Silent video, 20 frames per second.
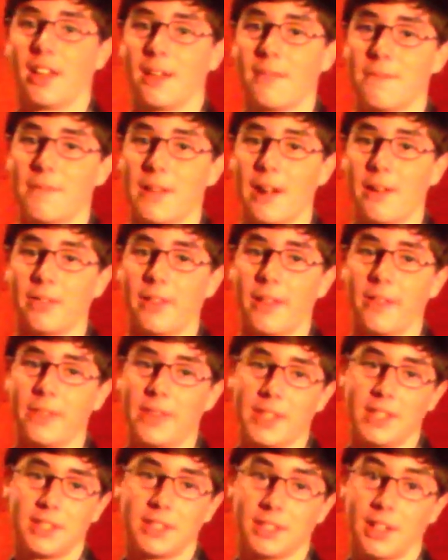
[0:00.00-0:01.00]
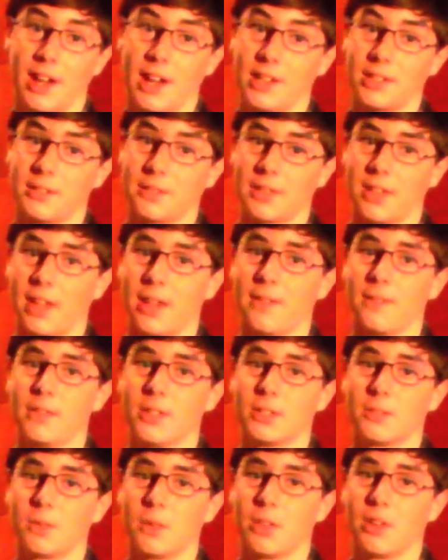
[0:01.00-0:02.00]
have found that this size of
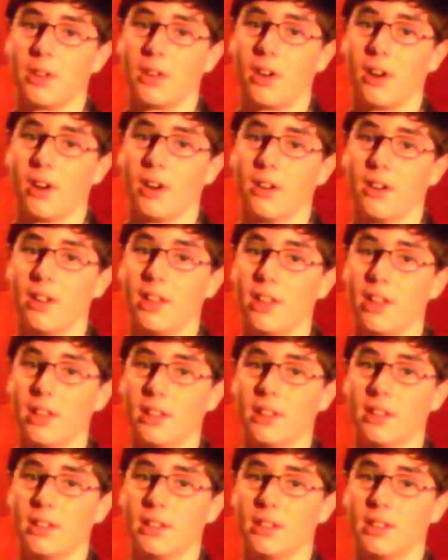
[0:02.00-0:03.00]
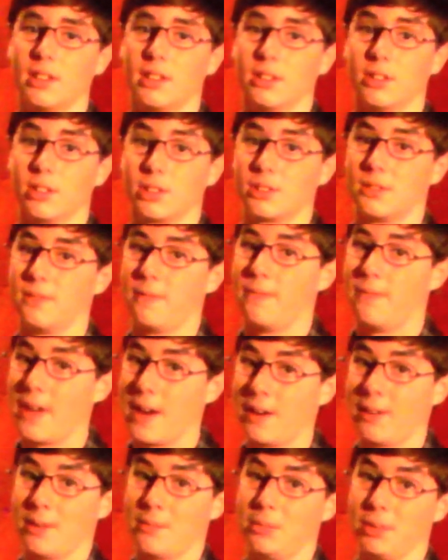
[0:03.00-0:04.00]
canvas for their art looks
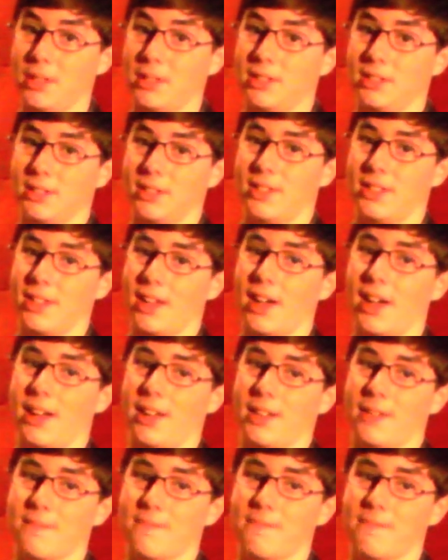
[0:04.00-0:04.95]
very pleasing to the eye.